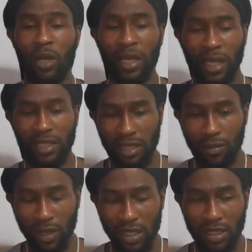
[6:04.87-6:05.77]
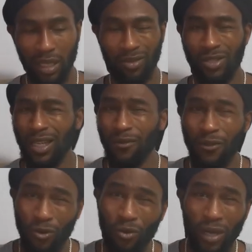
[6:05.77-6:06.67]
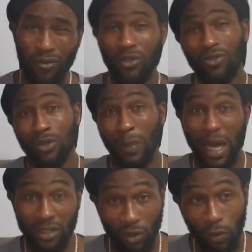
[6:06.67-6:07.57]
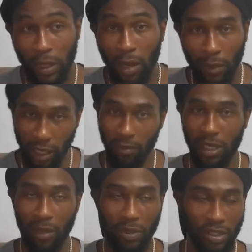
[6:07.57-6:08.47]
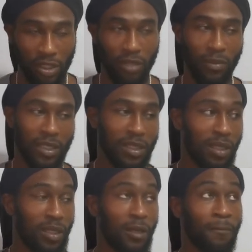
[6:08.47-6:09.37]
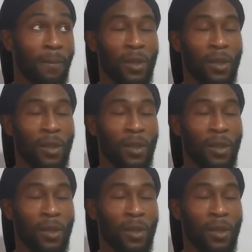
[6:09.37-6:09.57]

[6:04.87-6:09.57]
when I get to the place that, because in theory all I've got to do is buy a scope cam and I'm in that position basically.